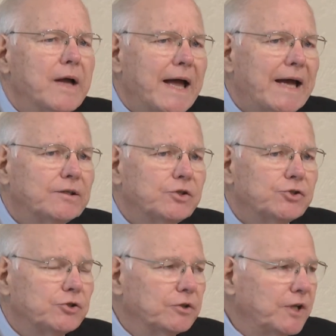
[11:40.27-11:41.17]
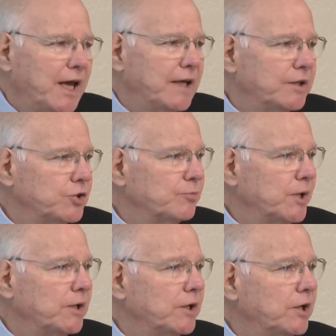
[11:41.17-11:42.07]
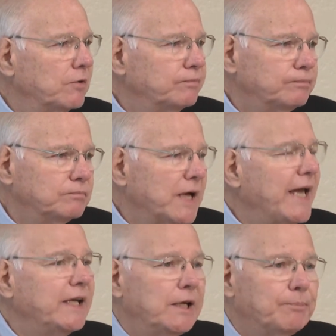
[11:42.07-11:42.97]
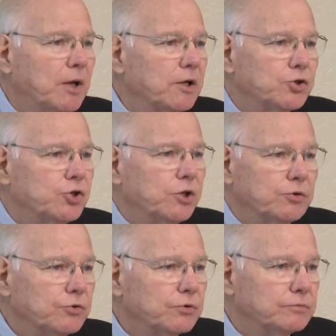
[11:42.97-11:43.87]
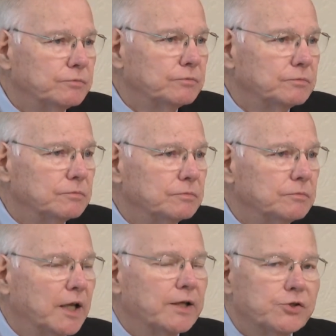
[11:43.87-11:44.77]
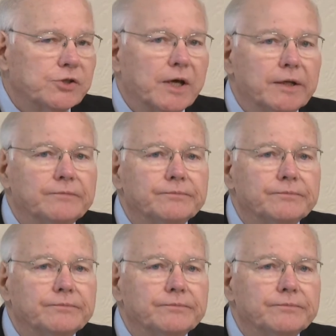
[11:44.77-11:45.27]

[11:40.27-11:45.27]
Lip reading: Atkinson Candy's been here 80 plus years, let's say.